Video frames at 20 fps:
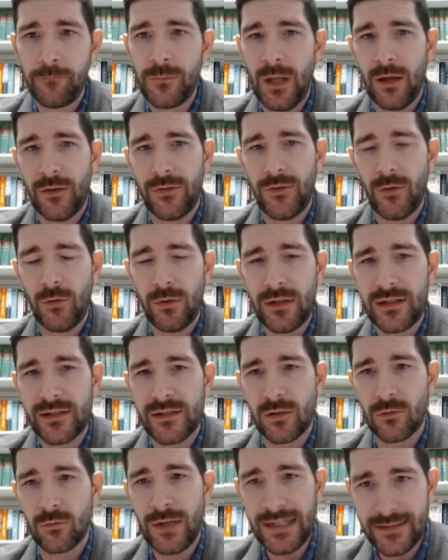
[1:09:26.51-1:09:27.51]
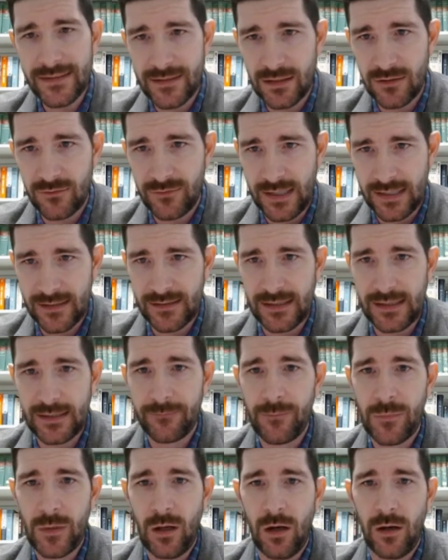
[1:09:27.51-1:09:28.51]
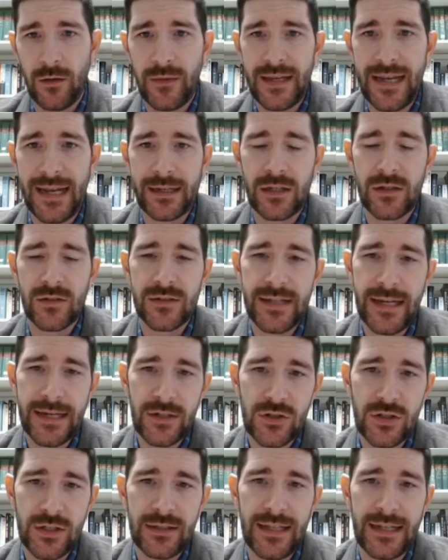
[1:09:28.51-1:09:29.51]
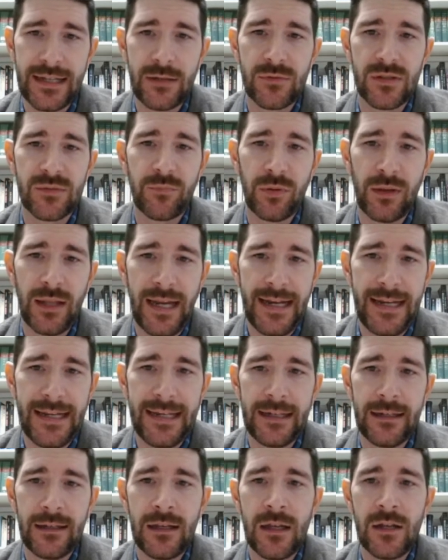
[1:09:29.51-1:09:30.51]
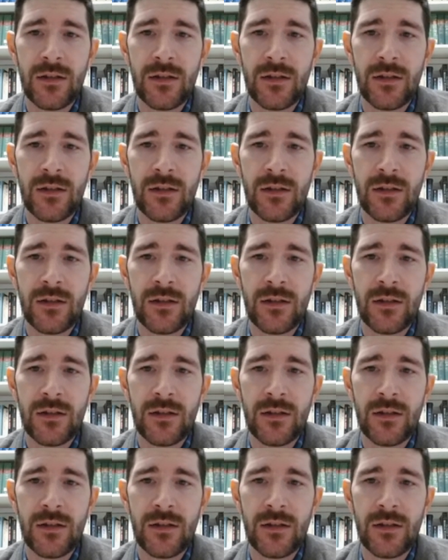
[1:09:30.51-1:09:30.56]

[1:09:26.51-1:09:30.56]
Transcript: authorities arrested Vesey on the accusation that he was planning